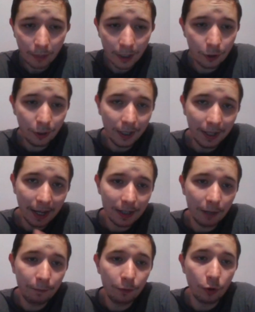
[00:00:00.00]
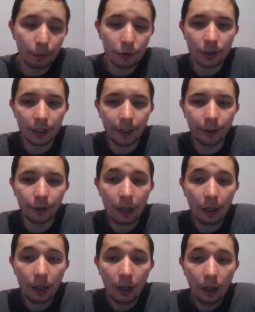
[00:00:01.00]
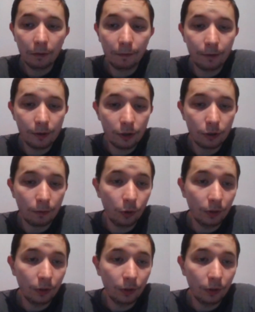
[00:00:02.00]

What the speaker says: So he has a few options here. First of all,